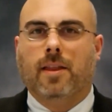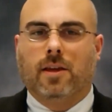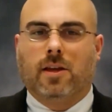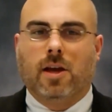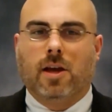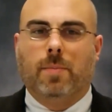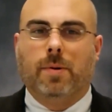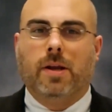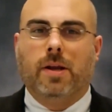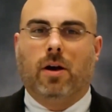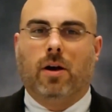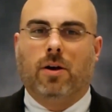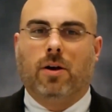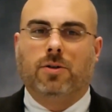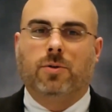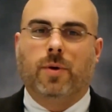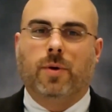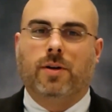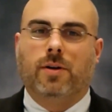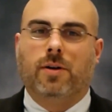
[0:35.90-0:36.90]
The company
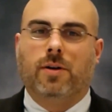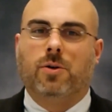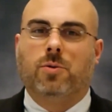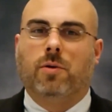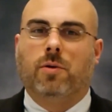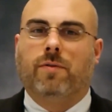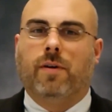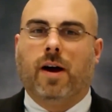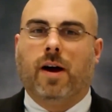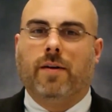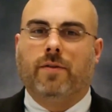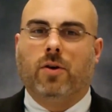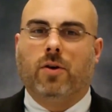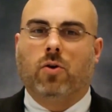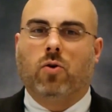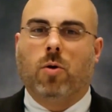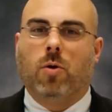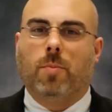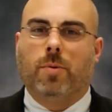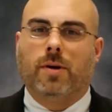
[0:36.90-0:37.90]
also entered into a
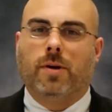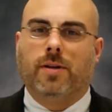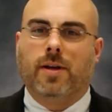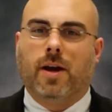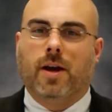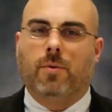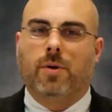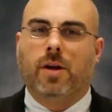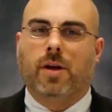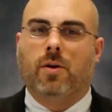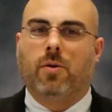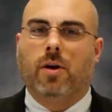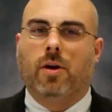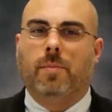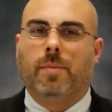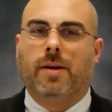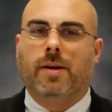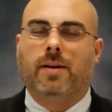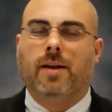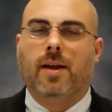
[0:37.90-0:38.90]
5-year corporate integrity
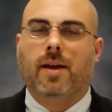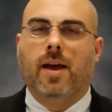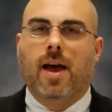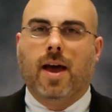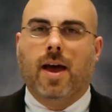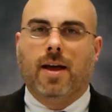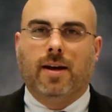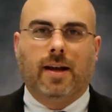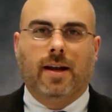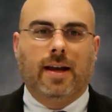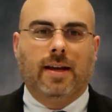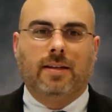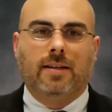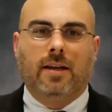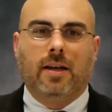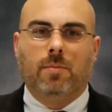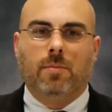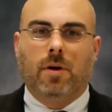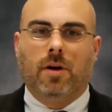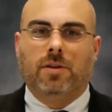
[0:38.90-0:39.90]
agreement and an
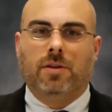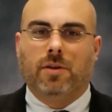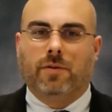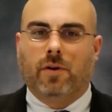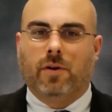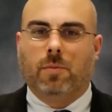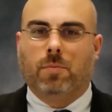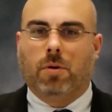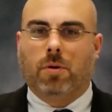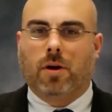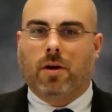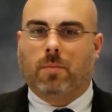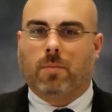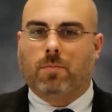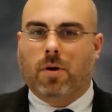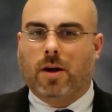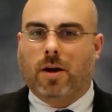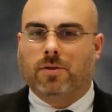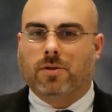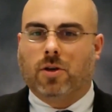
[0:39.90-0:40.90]
18-month deferred
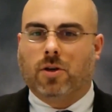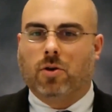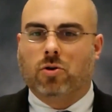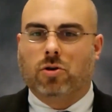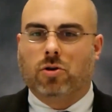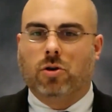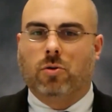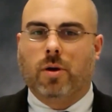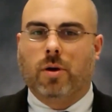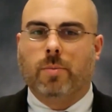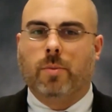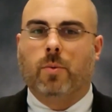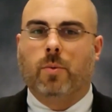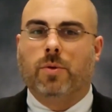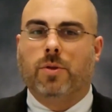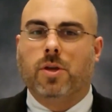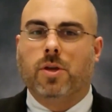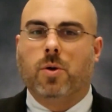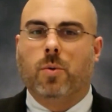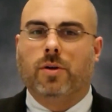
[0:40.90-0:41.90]
prosecution agreement
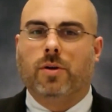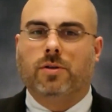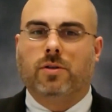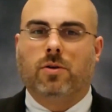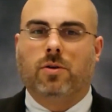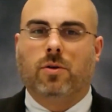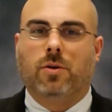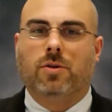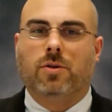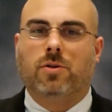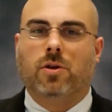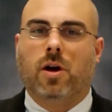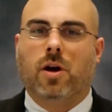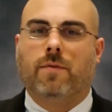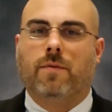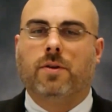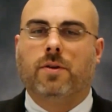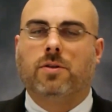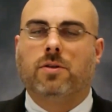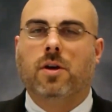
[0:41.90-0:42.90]
with the U.S. Attorney's
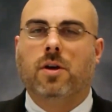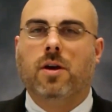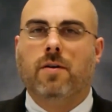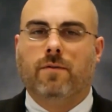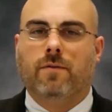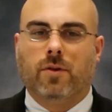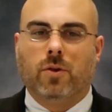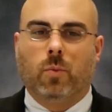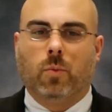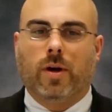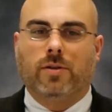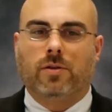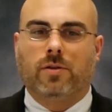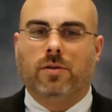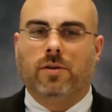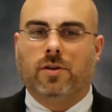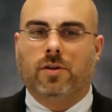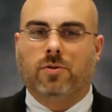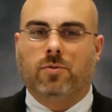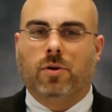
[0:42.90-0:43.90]
Office for the
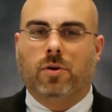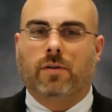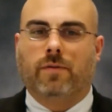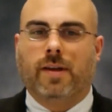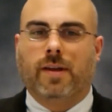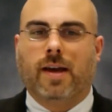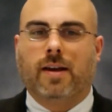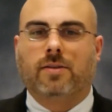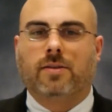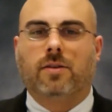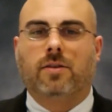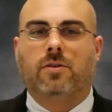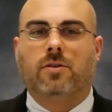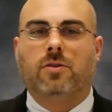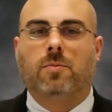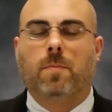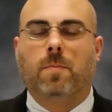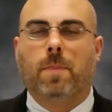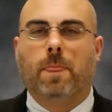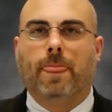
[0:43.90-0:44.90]
Western District of
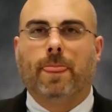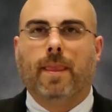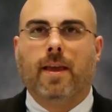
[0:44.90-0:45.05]
Texas.